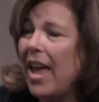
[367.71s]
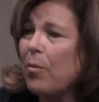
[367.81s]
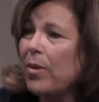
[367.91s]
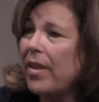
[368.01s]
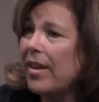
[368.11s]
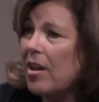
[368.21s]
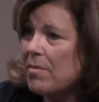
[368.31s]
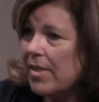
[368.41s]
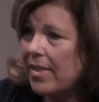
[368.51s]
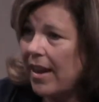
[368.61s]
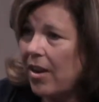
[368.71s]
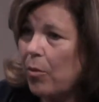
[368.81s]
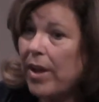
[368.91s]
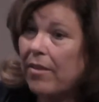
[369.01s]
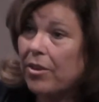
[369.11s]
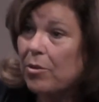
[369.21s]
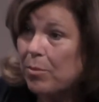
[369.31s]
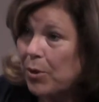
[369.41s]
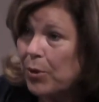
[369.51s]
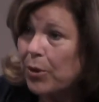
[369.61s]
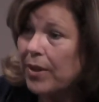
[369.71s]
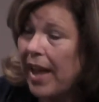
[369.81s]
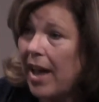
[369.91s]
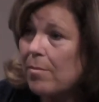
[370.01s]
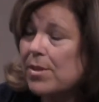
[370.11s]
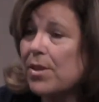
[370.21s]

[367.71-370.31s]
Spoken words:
And when they come in there, we have a computer lab.